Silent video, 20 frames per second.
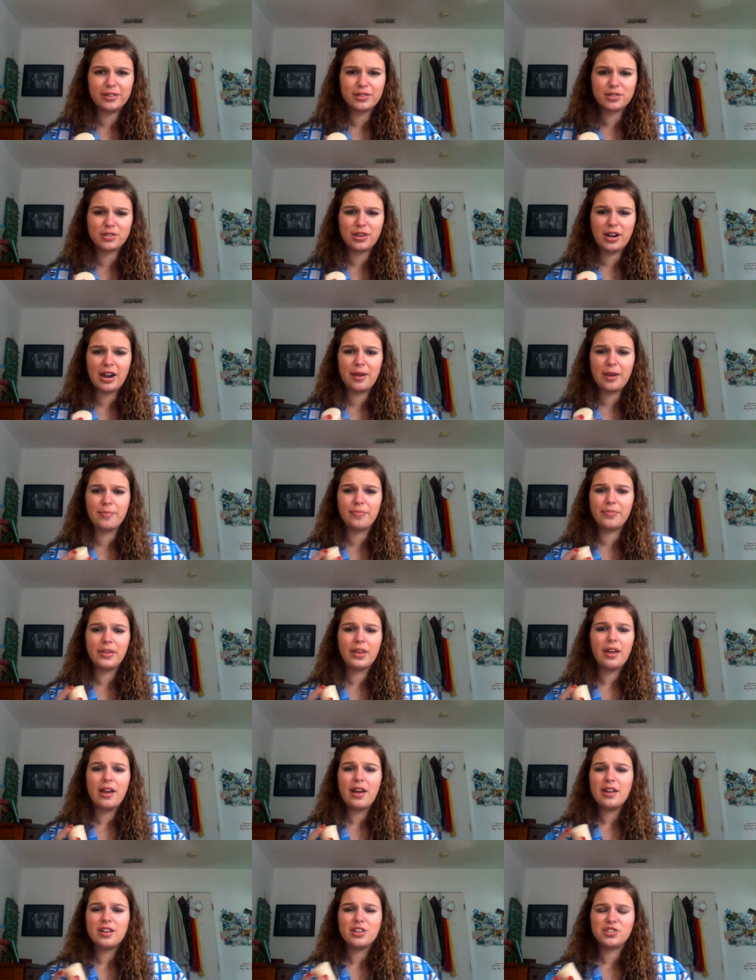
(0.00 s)
describe.
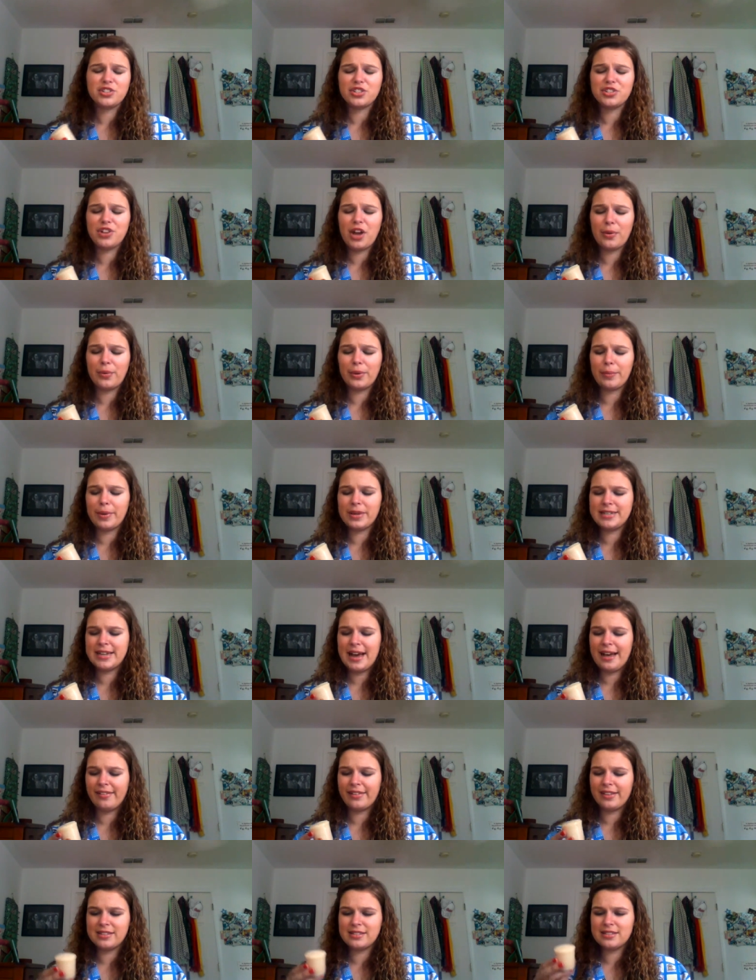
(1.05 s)
It's just not one of my
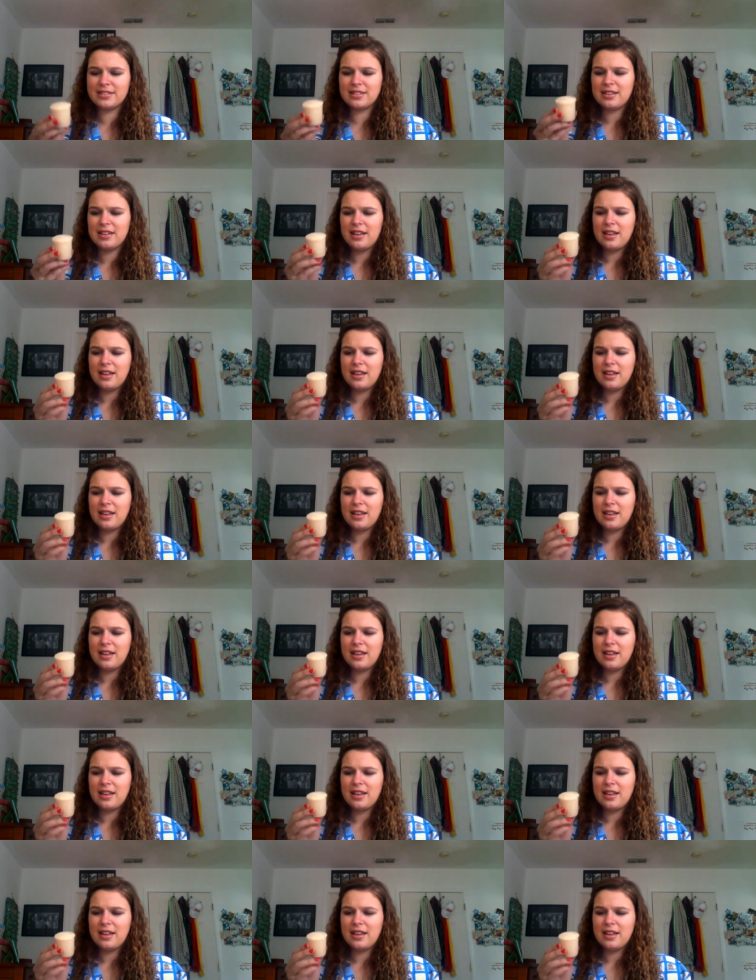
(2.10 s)
talents.